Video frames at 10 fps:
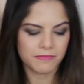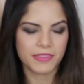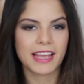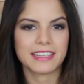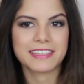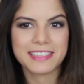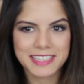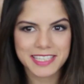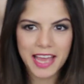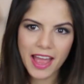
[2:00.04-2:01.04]

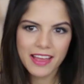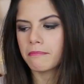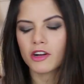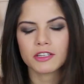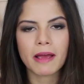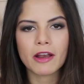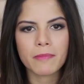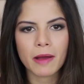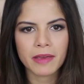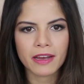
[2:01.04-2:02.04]
Next, Marshmallow
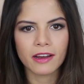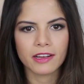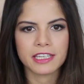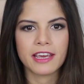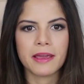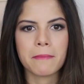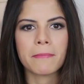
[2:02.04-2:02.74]
Pumpkin Latte